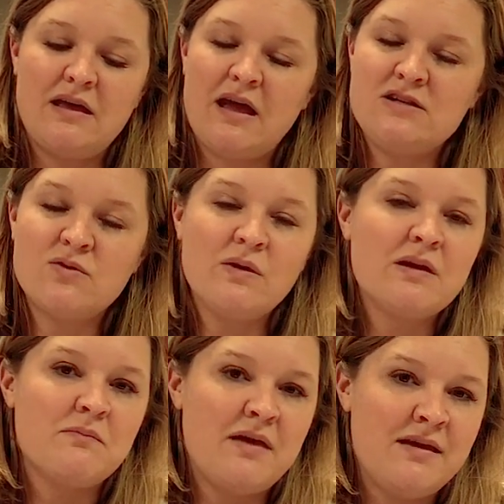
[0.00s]
I don't
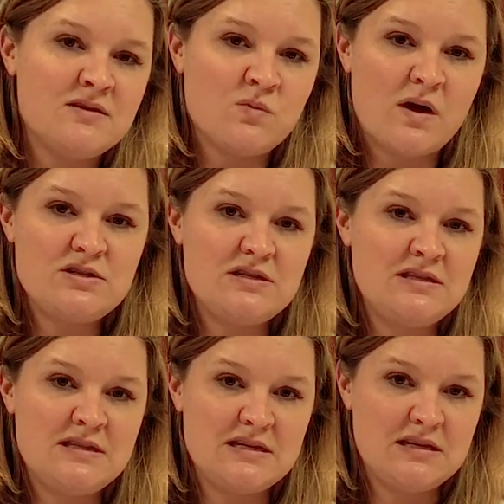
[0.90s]
recommend
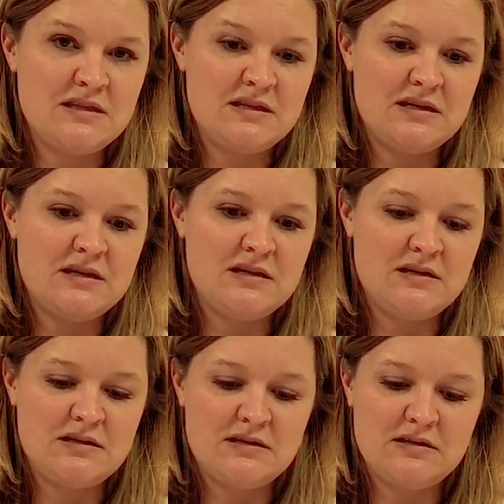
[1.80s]
washing
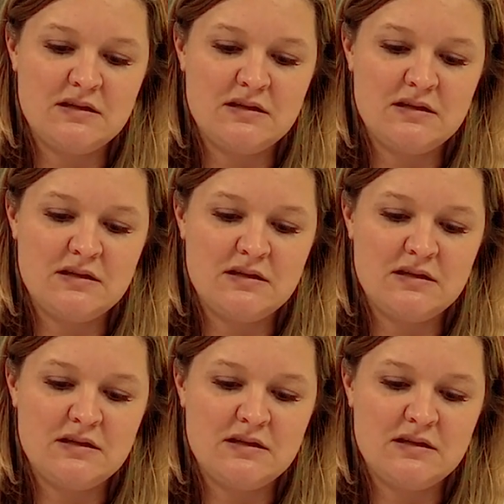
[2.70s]
the